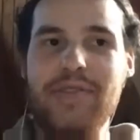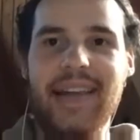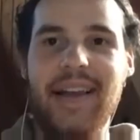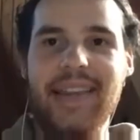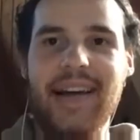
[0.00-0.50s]

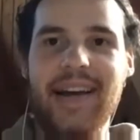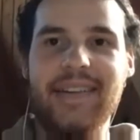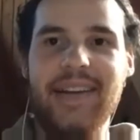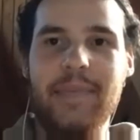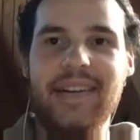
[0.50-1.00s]
that
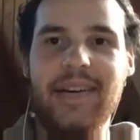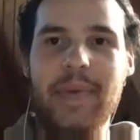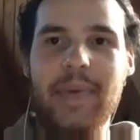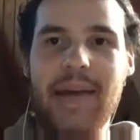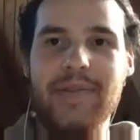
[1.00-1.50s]
about
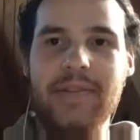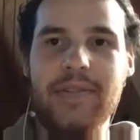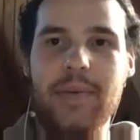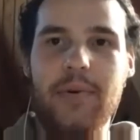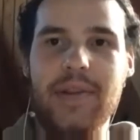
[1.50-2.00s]
scamming
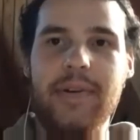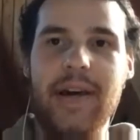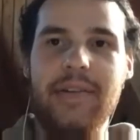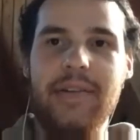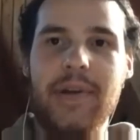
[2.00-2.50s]
someone
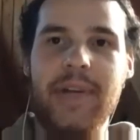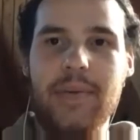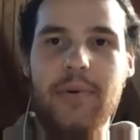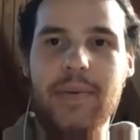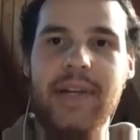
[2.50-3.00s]
out of
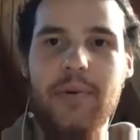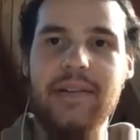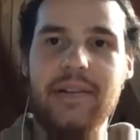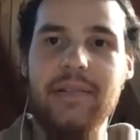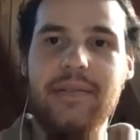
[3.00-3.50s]
something legal.